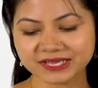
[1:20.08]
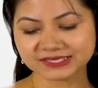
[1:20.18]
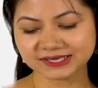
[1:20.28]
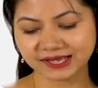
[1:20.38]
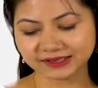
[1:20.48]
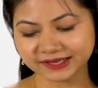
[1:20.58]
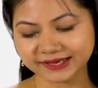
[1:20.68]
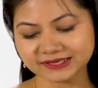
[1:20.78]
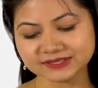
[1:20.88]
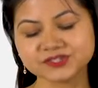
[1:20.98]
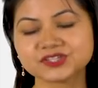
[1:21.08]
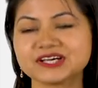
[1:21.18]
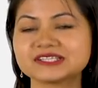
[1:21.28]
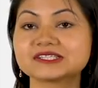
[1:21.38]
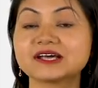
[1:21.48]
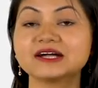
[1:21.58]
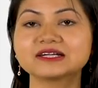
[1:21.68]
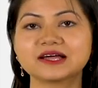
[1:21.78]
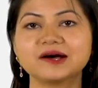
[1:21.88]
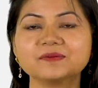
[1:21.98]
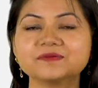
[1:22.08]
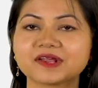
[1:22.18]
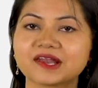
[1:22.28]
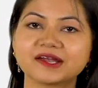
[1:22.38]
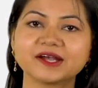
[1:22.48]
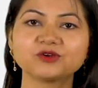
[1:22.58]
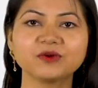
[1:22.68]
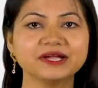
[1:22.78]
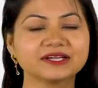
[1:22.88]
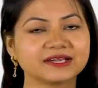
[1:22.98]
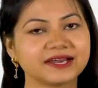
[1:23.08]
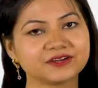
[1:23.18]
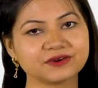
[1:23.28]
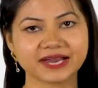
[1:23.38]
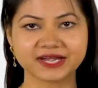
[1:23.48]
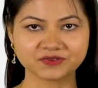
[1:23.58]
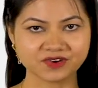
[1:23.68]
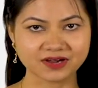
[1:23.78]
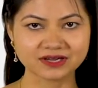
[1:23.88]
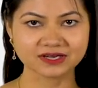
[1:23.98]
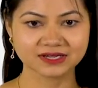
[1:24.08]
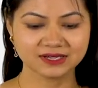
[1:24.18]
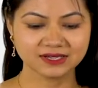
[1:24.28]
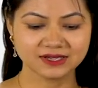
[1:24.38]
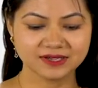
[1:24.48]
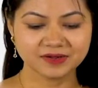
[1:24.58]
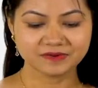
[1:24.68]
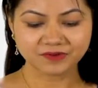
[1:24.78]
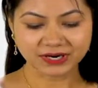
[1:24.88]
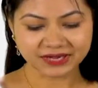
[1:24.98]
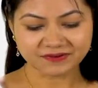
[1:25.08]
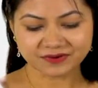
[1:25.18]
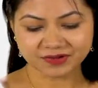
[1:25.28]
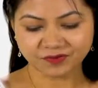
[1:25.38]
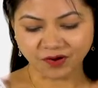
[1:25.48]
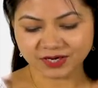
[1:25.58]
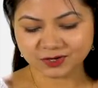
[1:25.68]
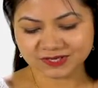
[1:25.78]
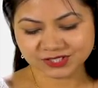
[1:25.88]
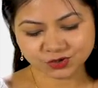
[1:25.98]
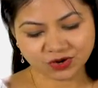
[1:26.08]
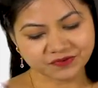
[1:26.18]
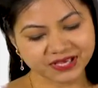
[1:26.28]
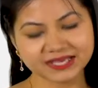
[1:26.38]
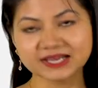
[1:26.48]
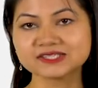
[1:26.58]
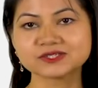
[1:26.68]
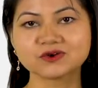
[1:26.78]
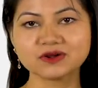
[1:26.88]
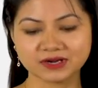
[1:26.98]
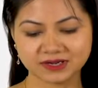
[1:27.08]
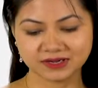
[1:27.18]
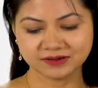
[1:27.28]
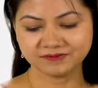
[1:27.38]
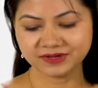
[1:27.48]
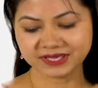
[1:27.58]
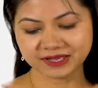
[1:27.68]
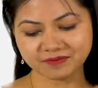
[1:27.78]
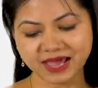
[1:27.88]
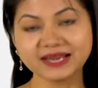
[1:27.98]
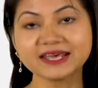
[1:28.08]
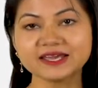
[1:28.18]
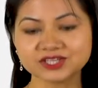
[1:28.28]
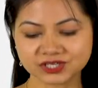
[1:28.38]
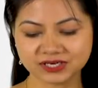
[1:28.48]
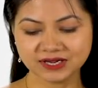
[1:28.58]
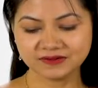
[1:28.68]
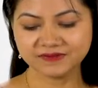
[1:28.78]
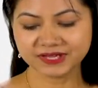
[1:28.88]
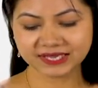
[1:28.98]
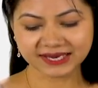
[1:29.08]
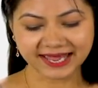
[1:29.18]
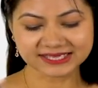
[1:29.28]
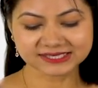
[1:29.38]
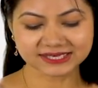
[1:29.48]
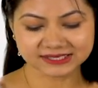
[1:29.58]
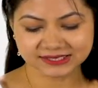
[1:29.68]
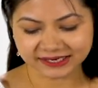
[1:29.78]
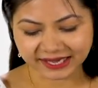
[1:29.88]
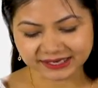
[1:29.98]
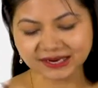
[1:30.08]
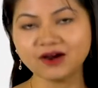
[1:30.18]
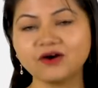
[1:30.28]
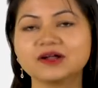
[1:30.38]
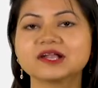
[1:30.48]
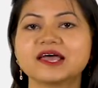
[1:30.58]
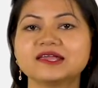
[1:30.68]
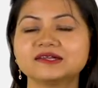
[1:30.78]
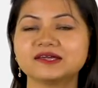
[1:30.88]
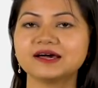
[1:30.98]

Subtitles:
is nothing, just a term related to internet or network. Whatever we want to store, we can store. We can manage, we can access the data online,